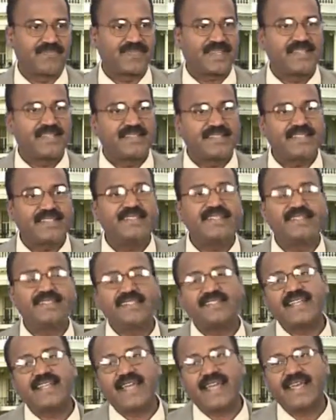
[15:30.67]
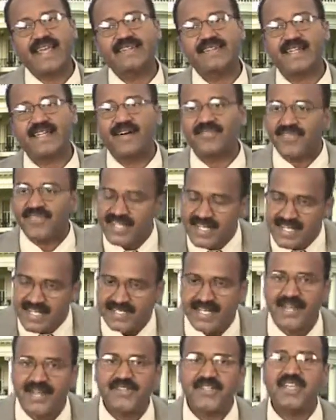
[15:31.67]
This is in the case of
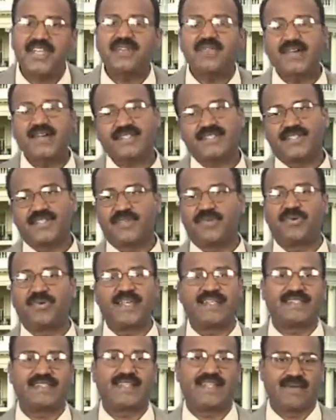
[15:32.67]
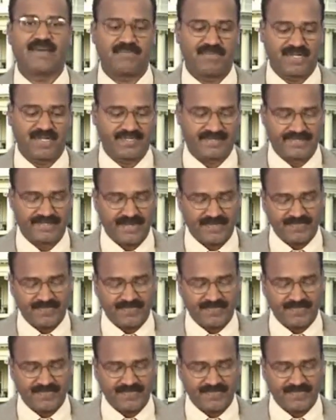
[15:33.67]
continuous UDC numbers.